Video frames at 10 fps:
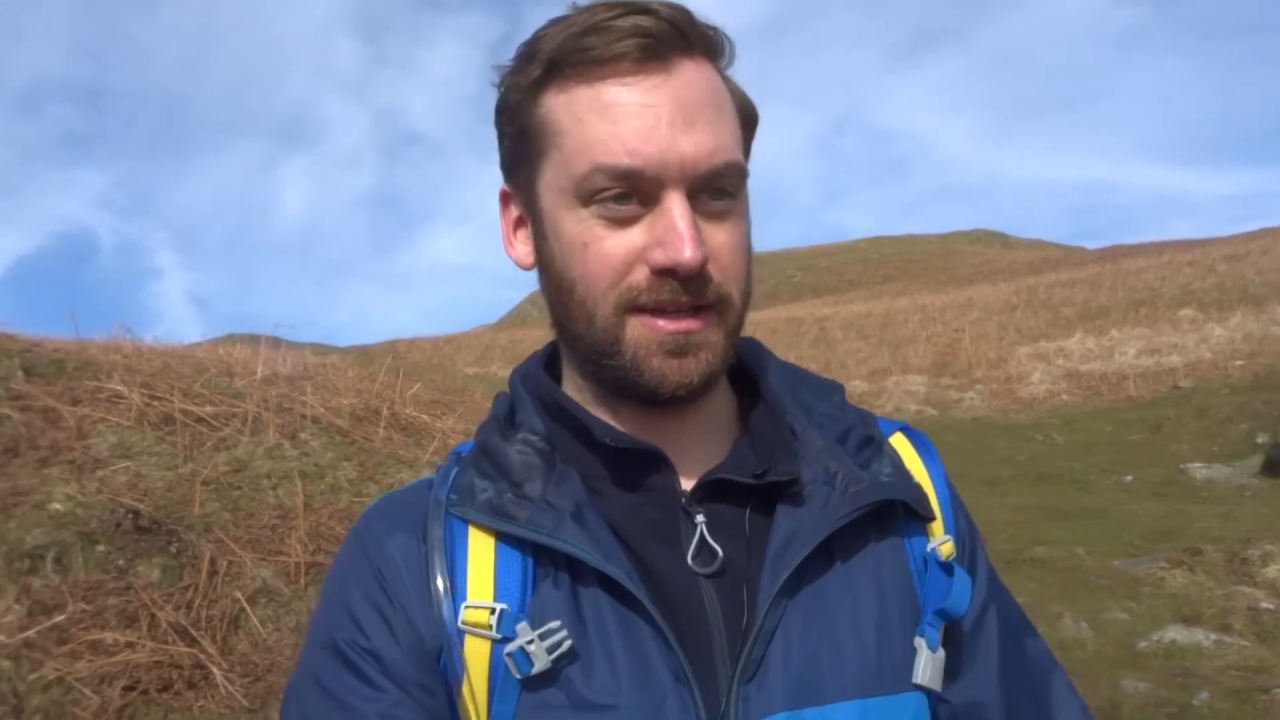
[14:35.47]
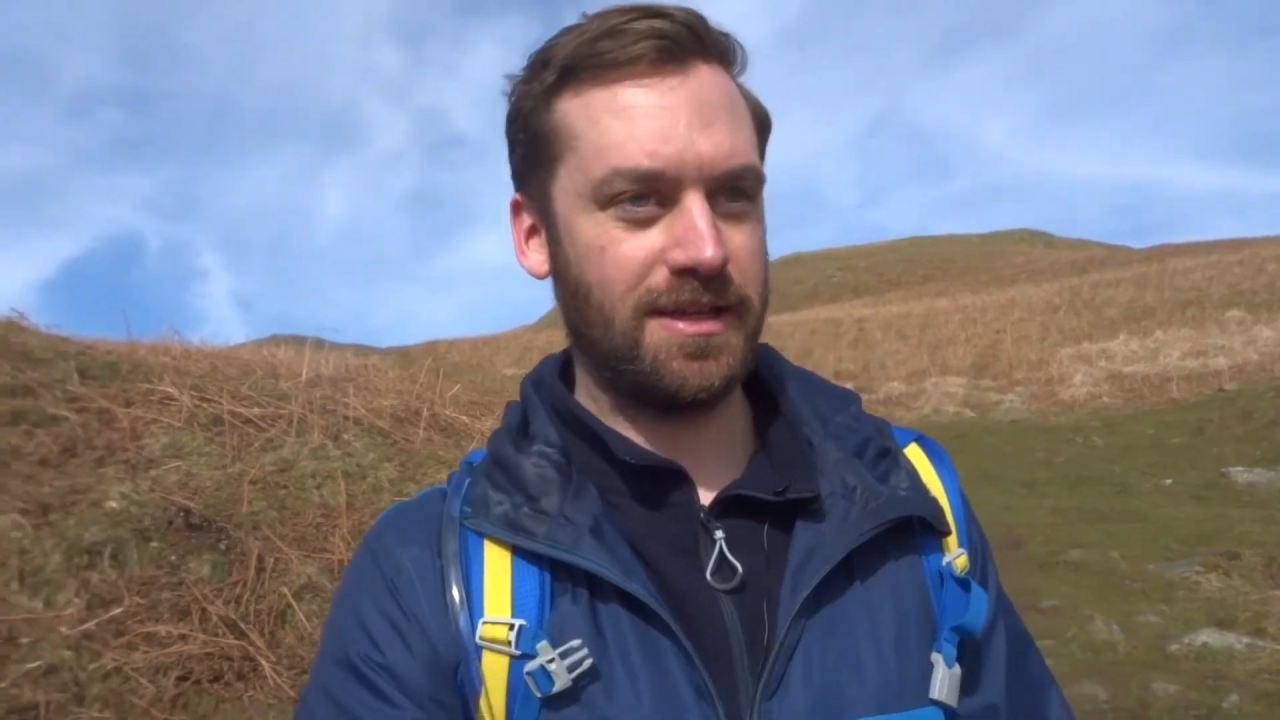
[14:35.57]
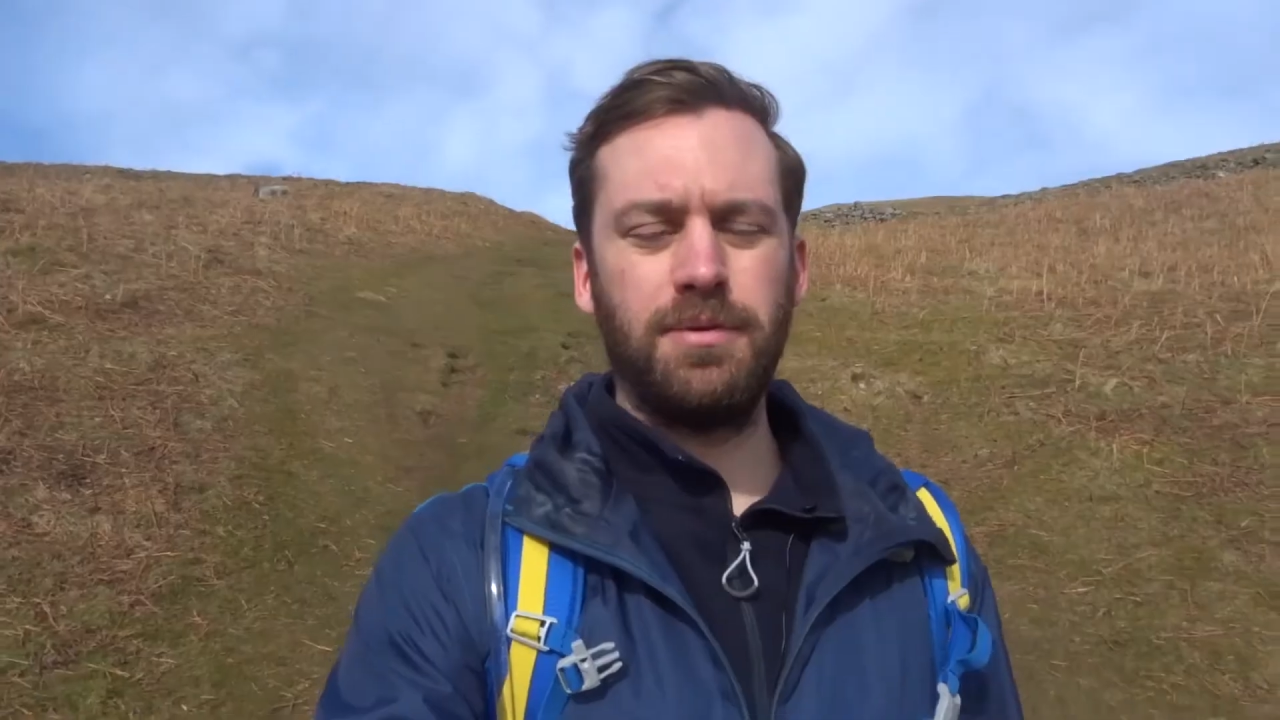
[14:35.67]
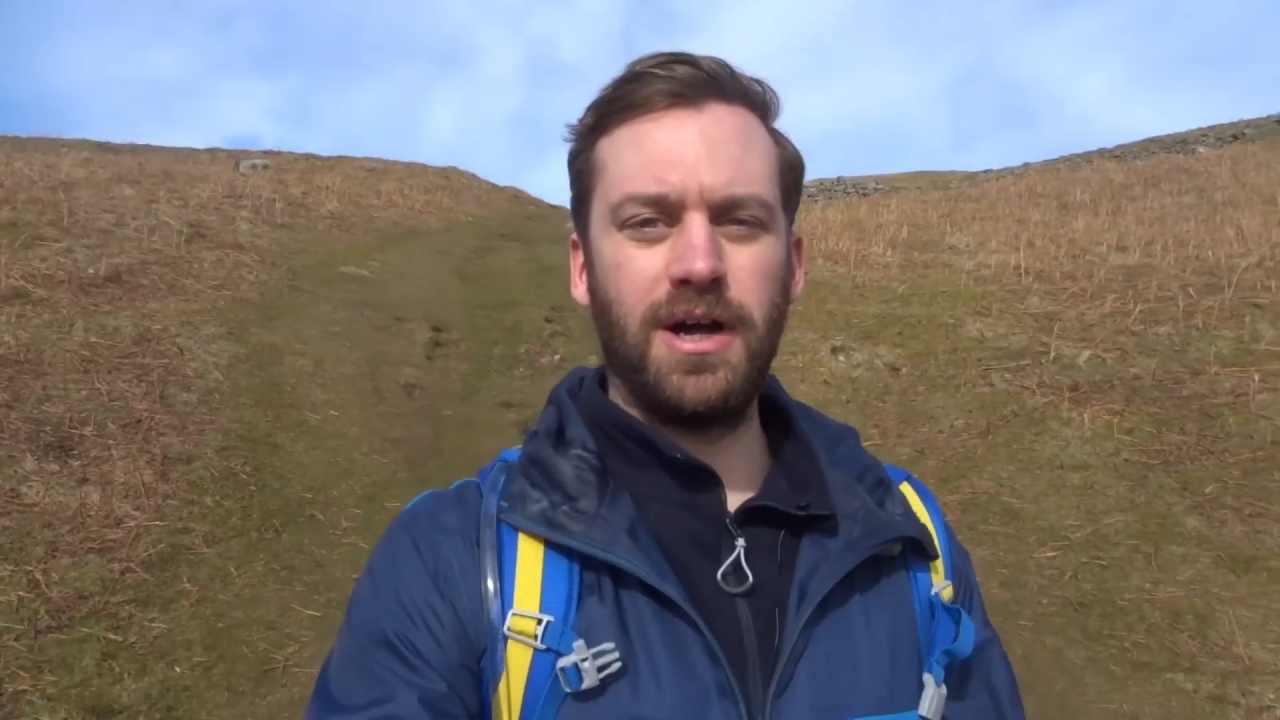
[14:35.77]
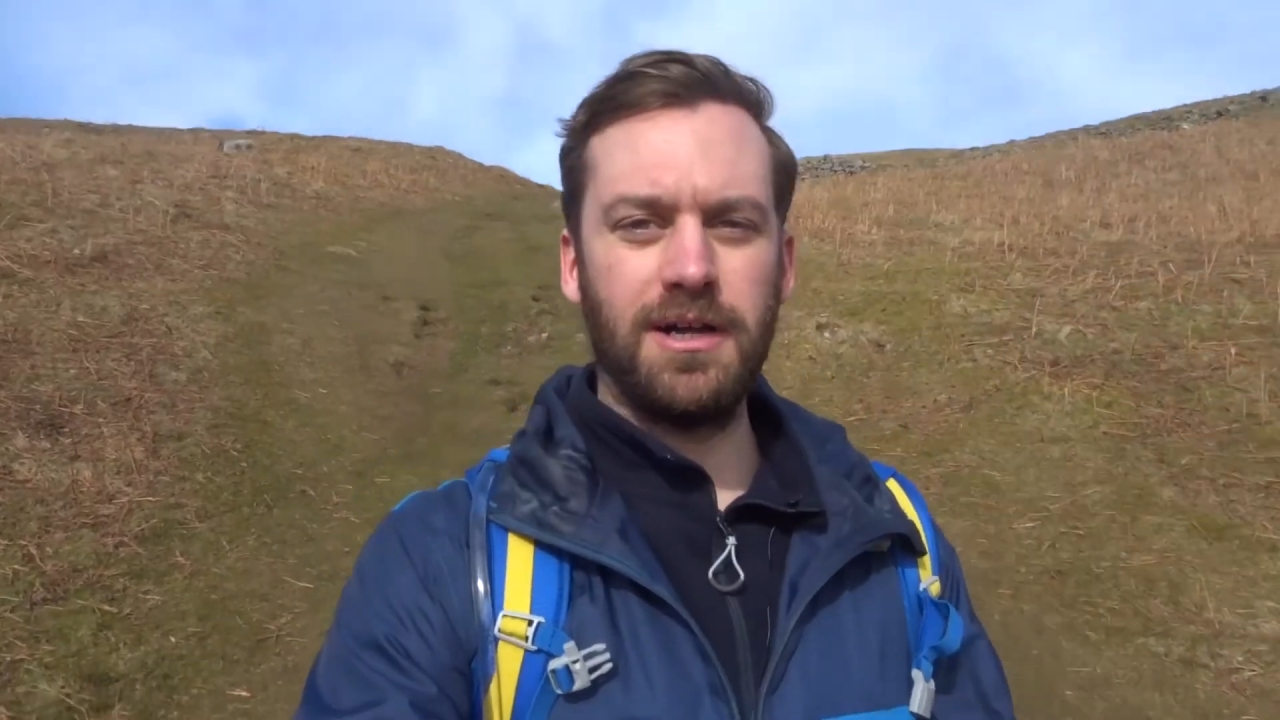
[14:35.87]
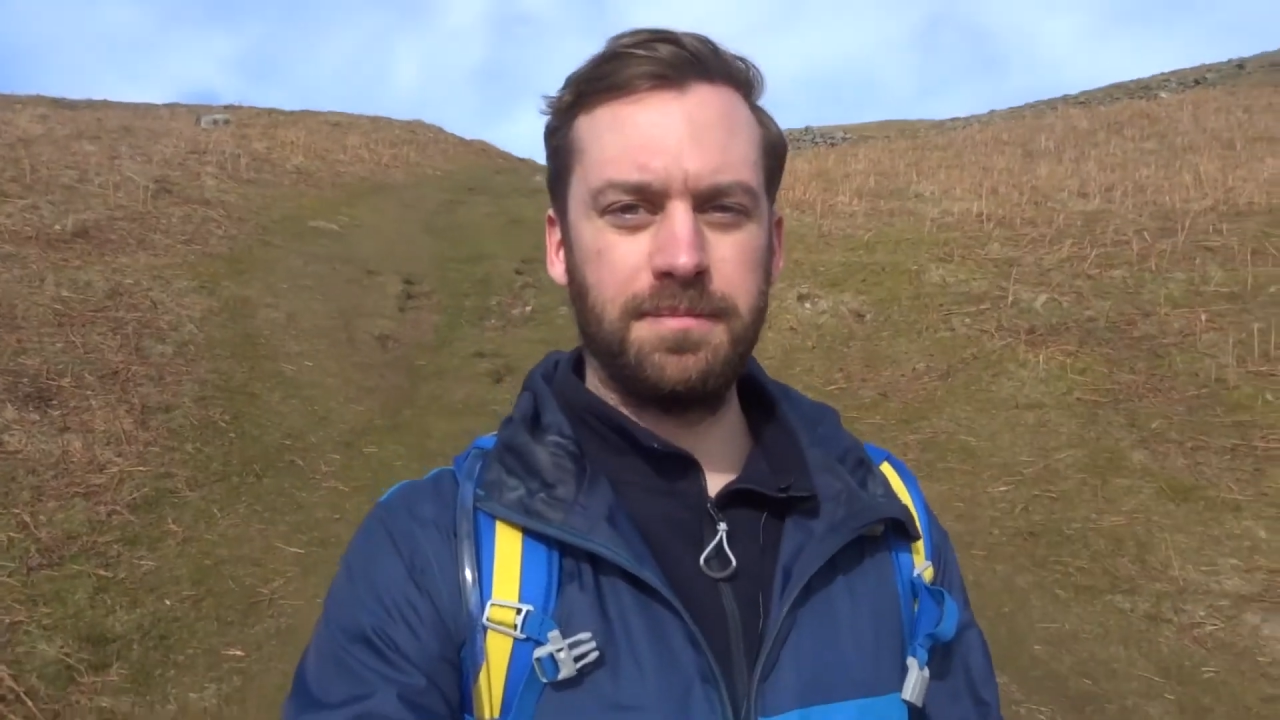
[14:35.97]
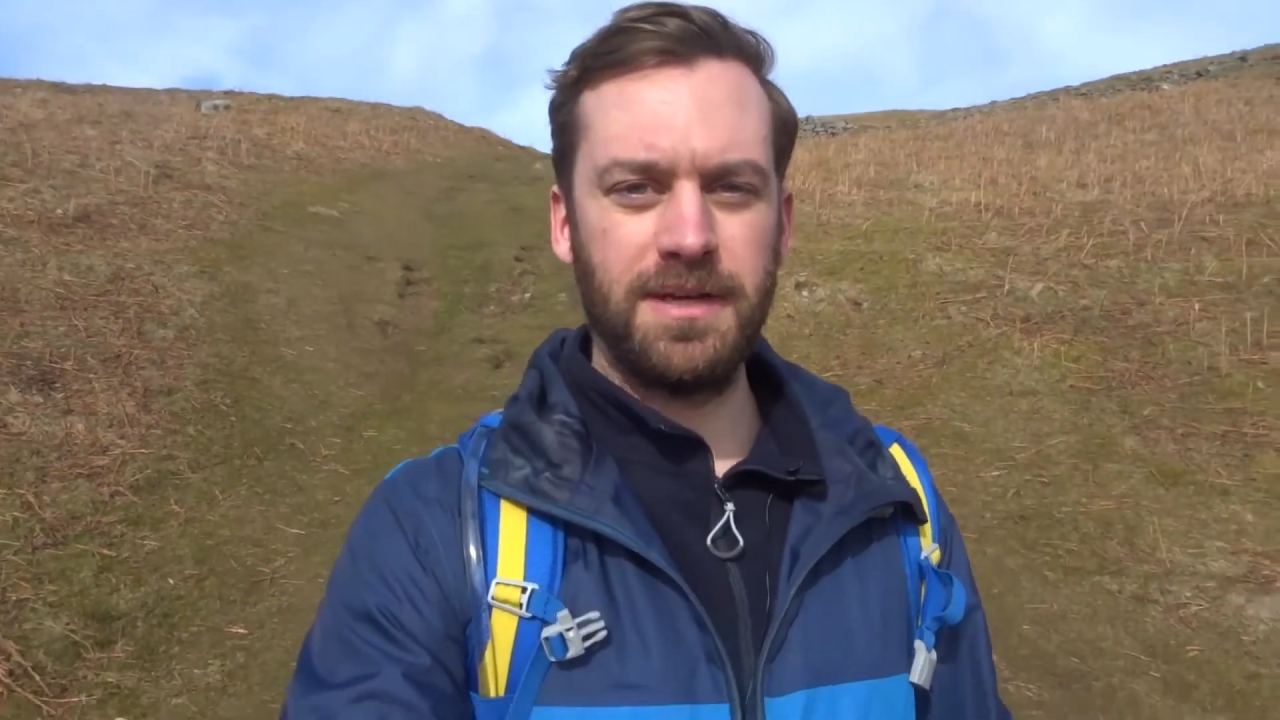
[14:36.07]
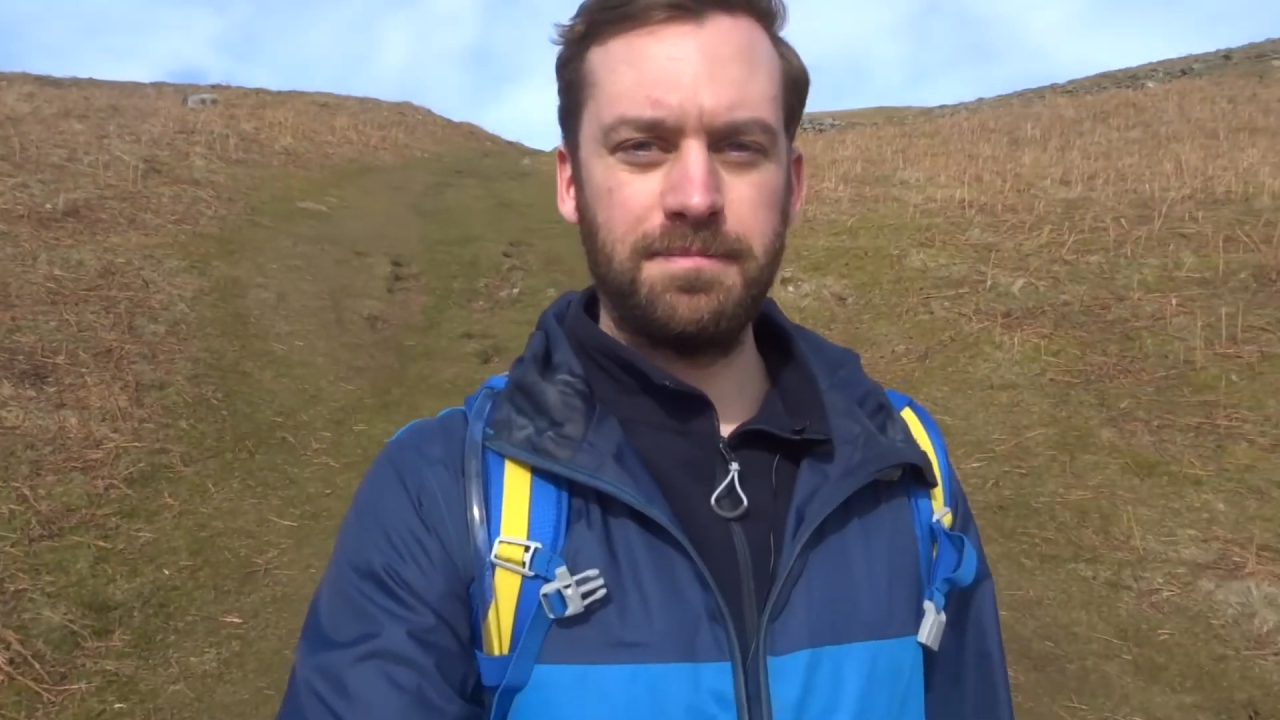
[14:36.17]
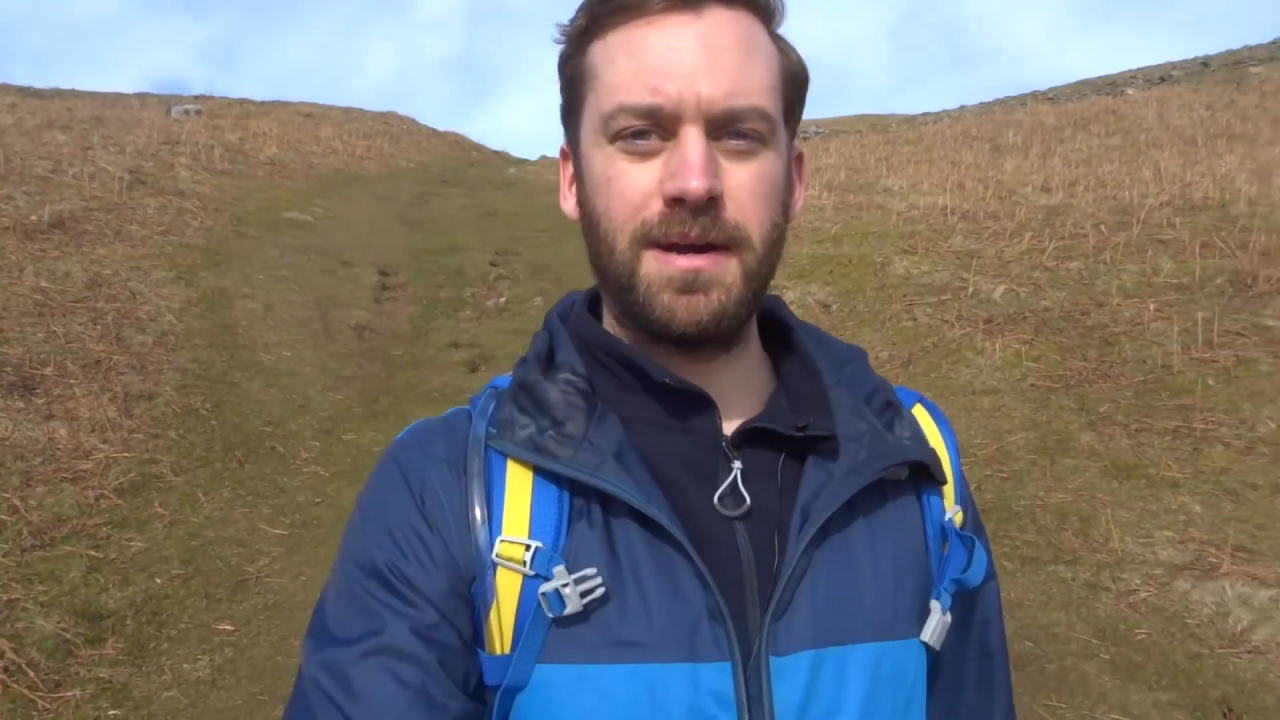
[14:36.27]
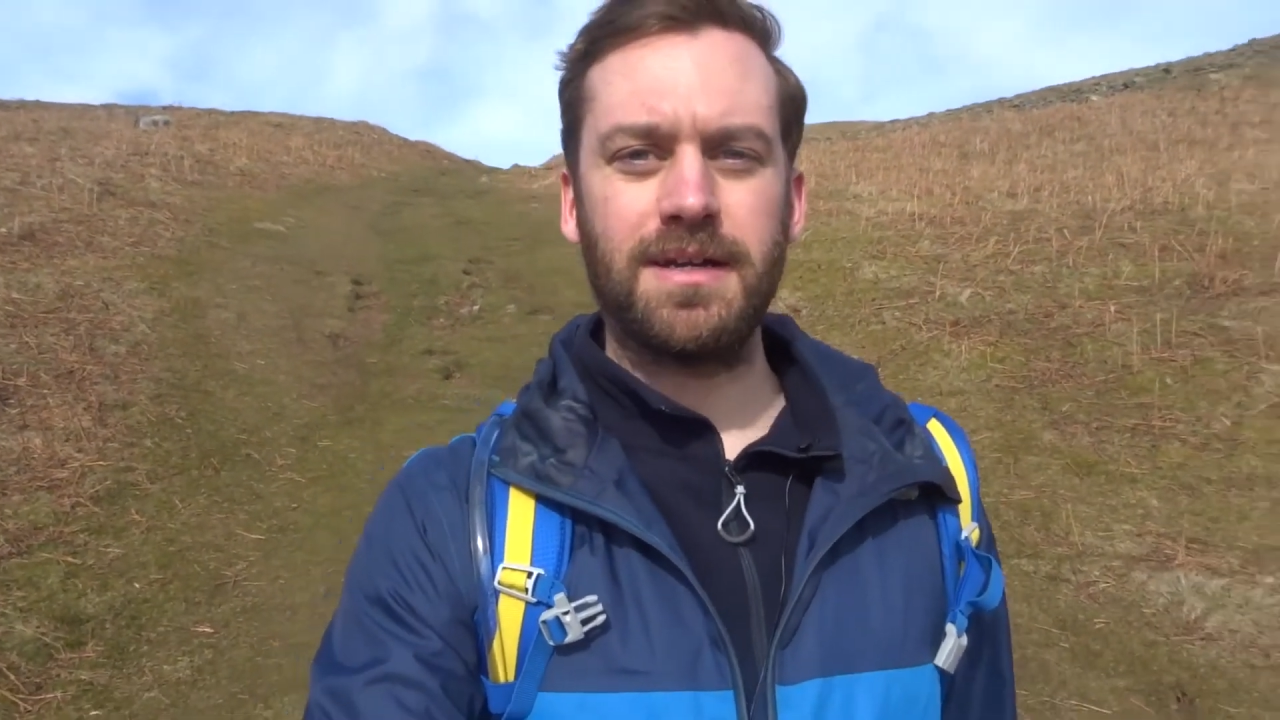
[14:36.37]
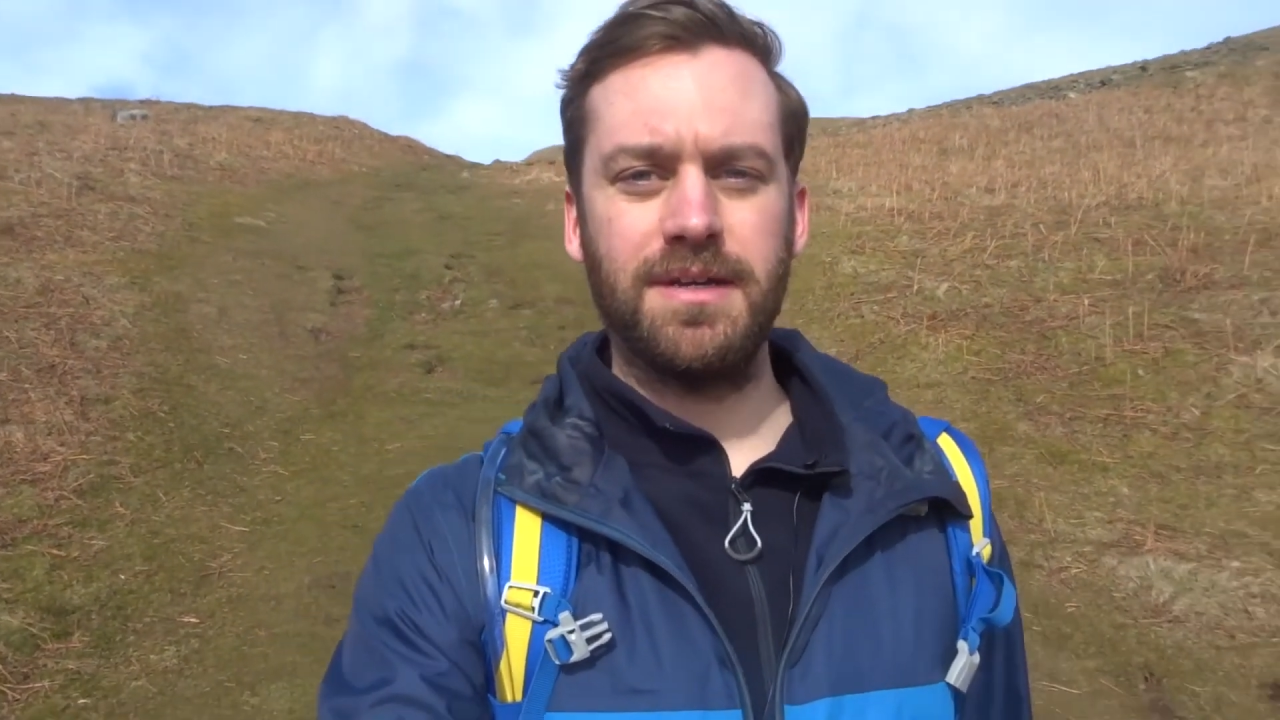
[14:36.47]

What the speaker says: But I'll be back